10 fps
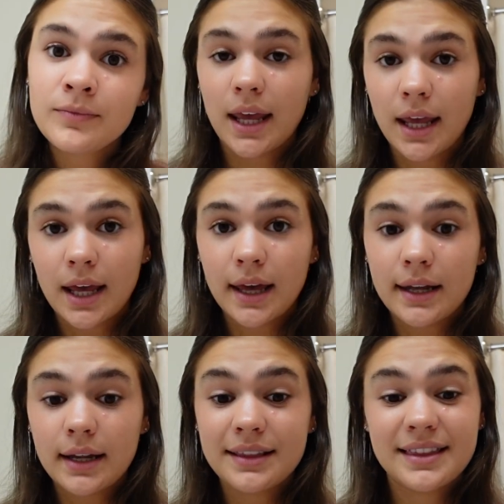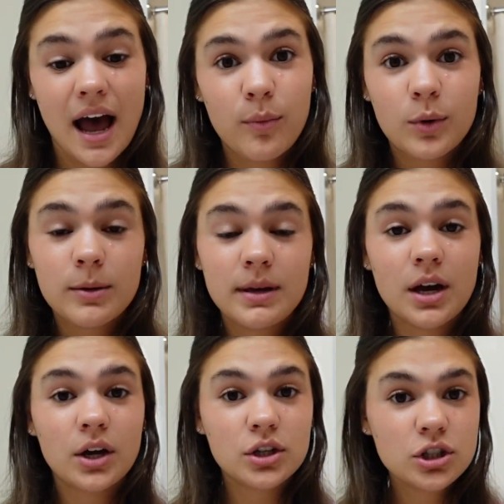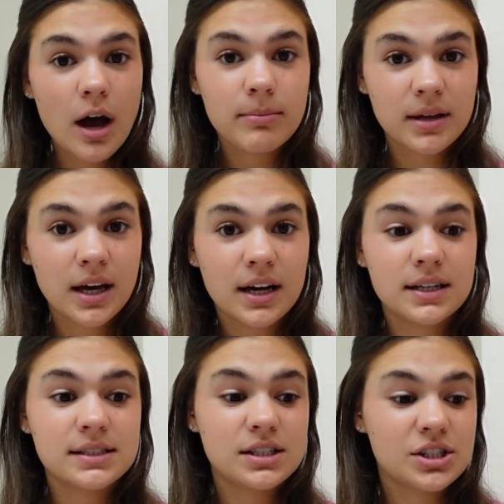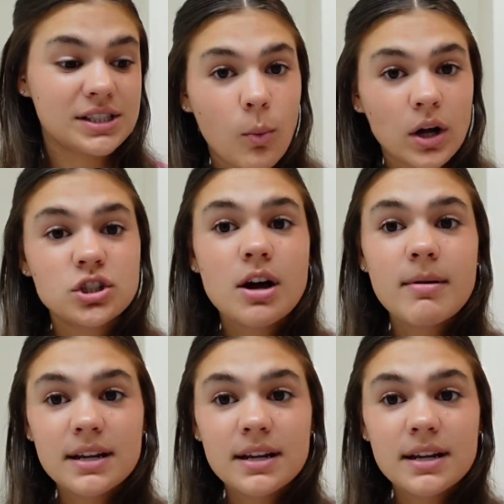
and that could be a good job because it's just one job at